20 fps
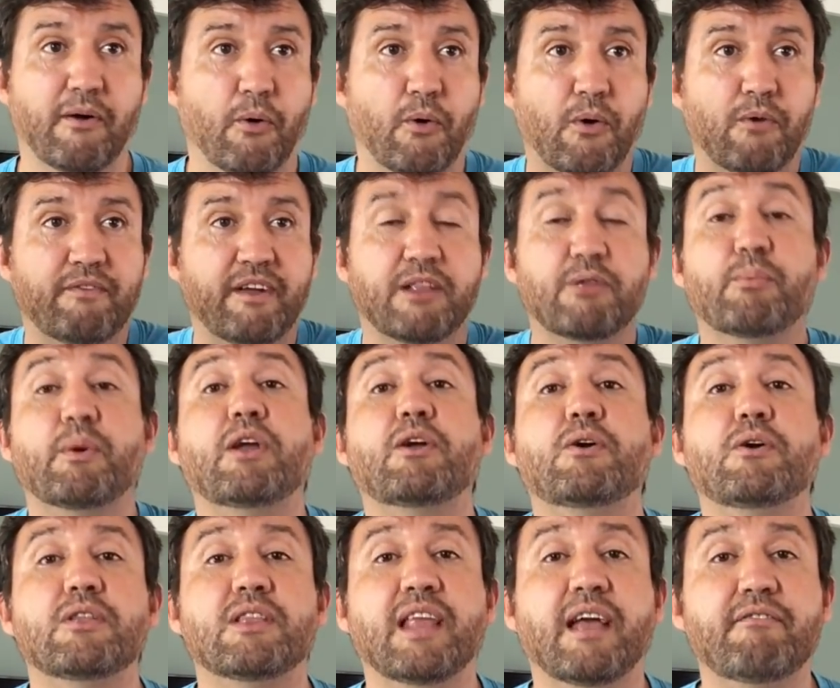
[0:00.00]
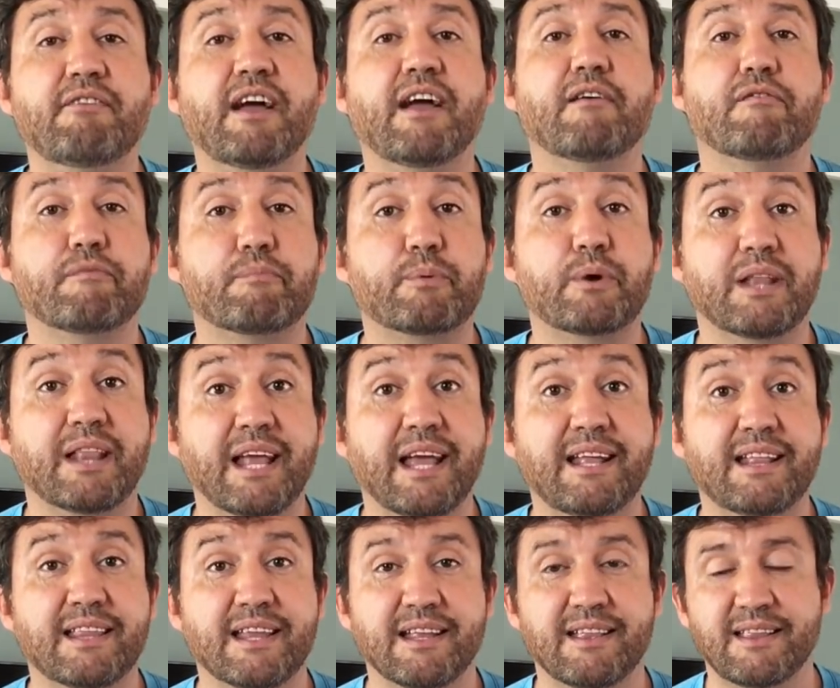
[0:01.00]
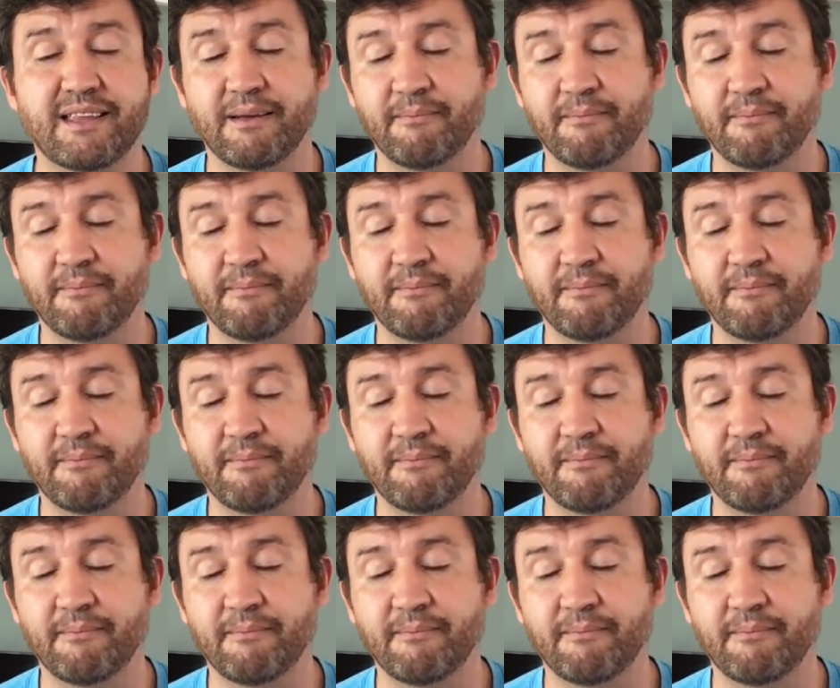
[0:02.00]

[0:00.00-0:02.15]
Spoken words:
or that we could never have predicted.